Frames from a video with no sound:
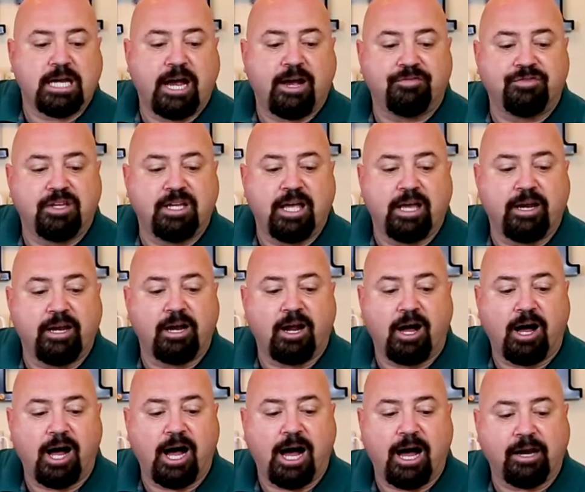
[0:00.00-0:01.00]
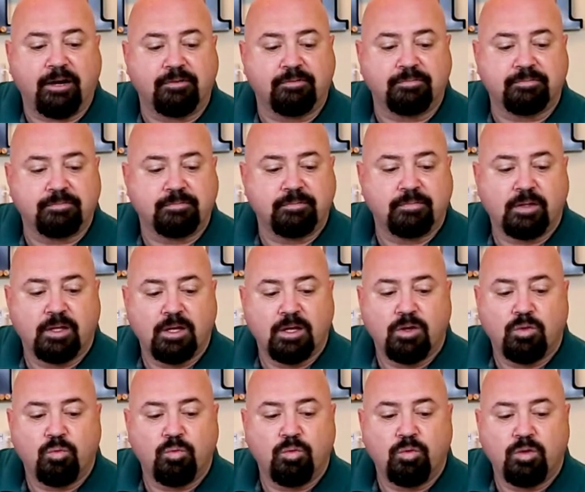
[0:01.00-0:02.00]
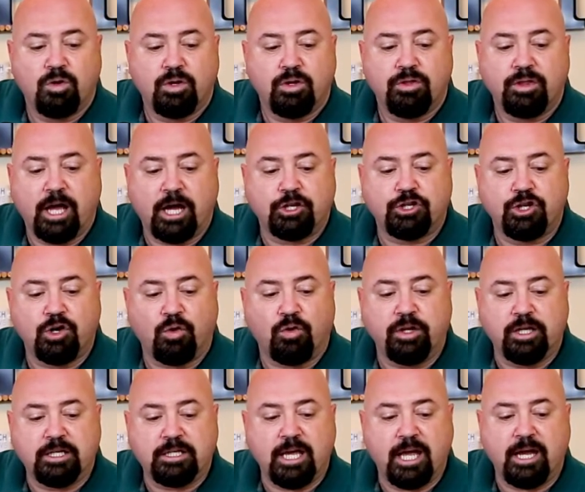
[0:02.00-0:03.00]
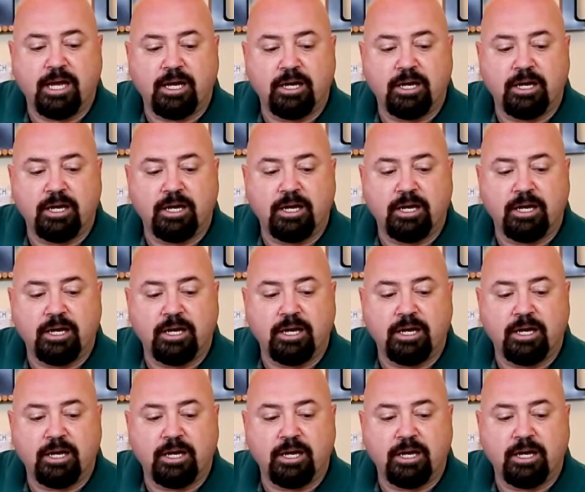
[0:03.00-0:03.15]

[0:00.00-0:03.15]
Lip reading: have to get it hot. That should only take